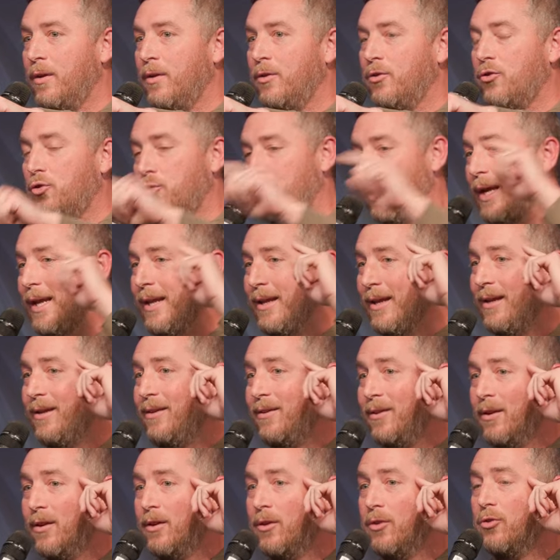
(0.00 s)
Treat
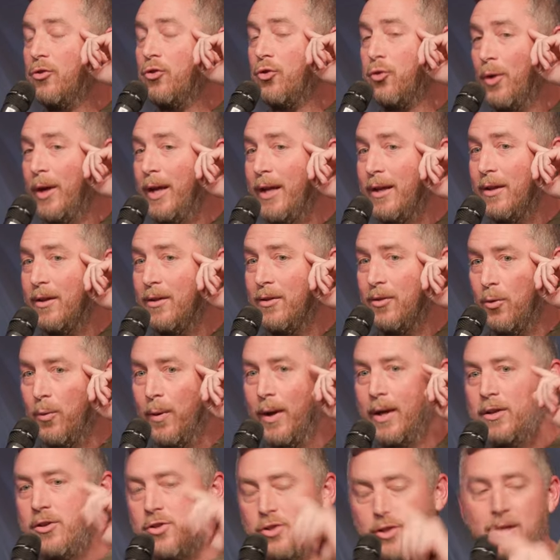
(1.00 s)
it, treat it the
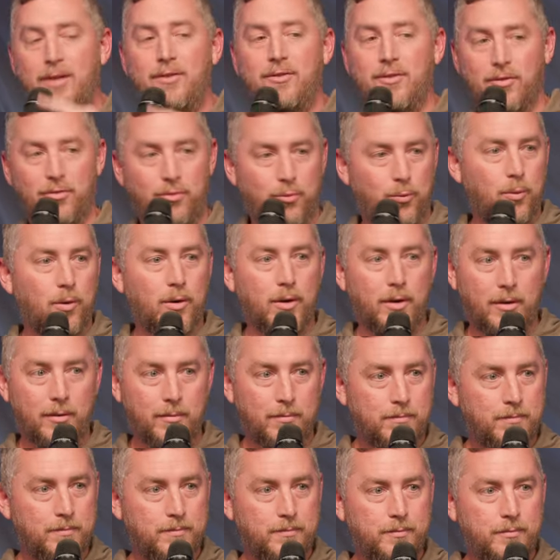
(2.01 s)
way Jesus would.
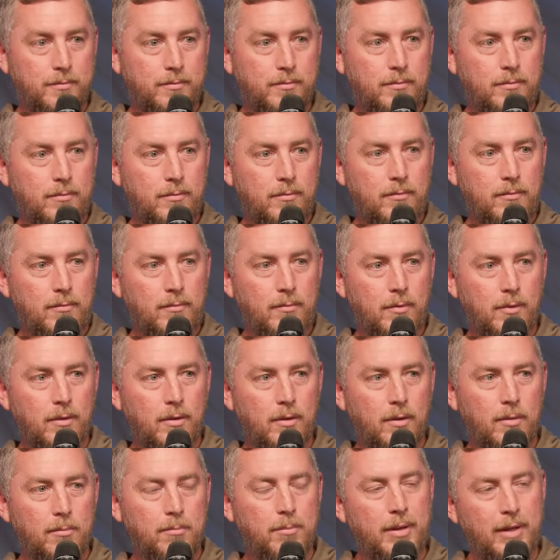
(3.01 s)

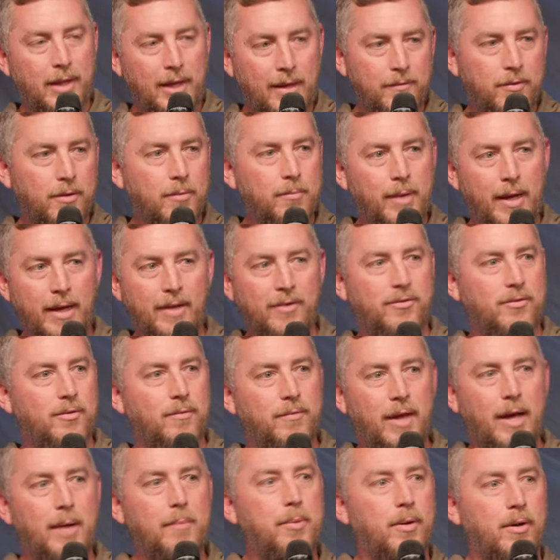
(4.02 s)
Believe the best of
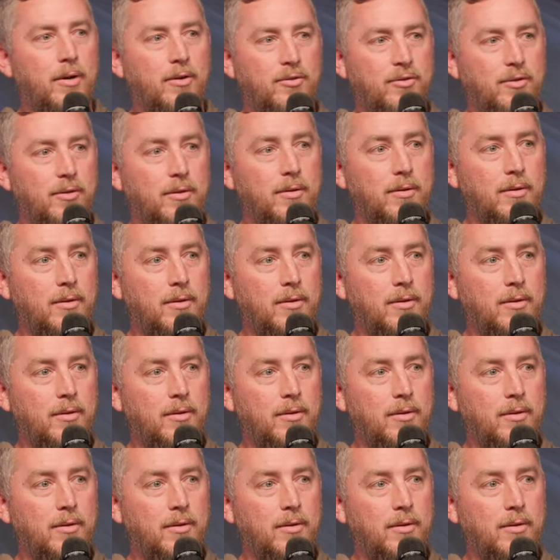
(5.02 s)
that person.